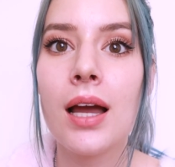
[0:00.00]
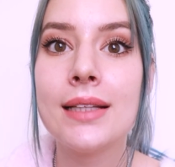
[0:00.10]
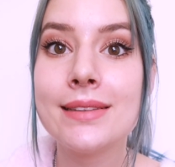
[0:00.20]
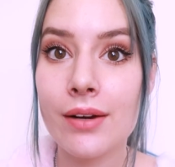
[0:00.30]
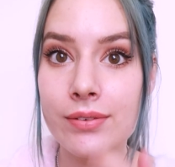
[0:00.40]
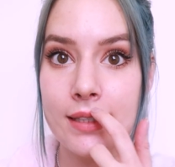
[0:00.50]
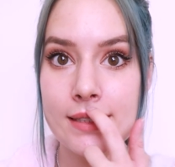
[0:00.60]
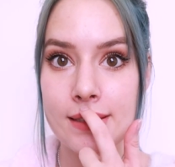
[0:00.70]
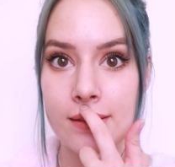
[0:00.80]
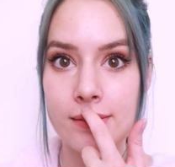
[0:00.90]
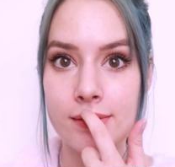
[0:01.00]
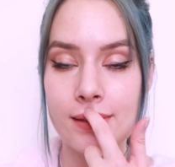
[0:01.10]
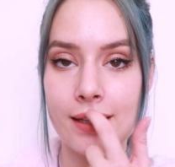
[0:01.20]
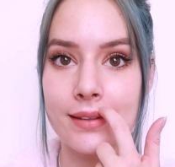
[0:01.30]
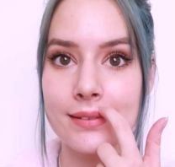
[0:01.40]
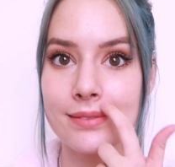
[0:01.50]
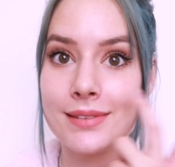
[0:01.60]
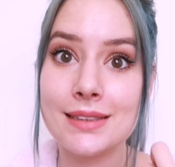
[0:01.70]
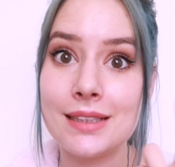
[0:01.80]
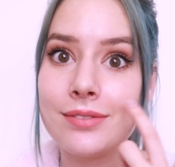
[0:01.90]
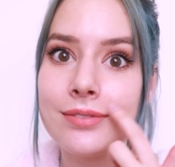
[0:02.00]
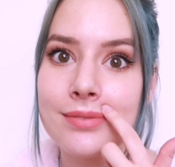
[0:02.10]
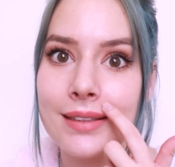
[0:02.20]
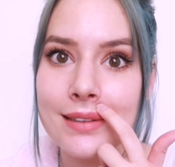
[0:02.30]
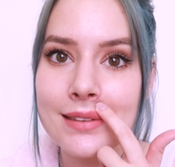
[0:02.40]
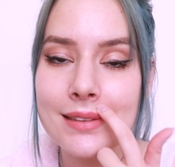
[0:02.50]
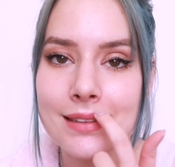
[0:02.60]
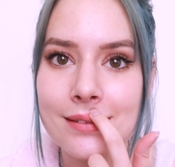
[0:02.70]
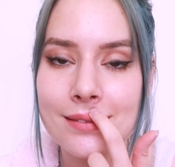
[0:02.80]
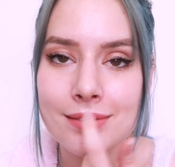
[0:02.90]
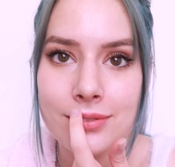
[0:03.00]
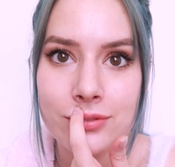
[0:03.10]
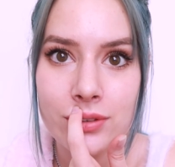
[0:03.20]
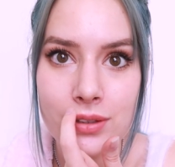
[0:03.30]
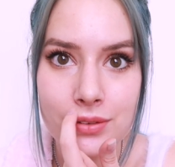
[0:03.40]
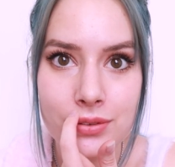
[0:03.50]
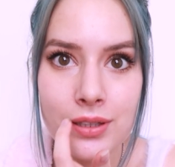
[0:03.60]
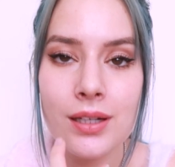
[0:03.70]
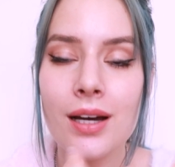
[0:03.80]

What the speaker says: It's definitely still like stiff, like it's still full of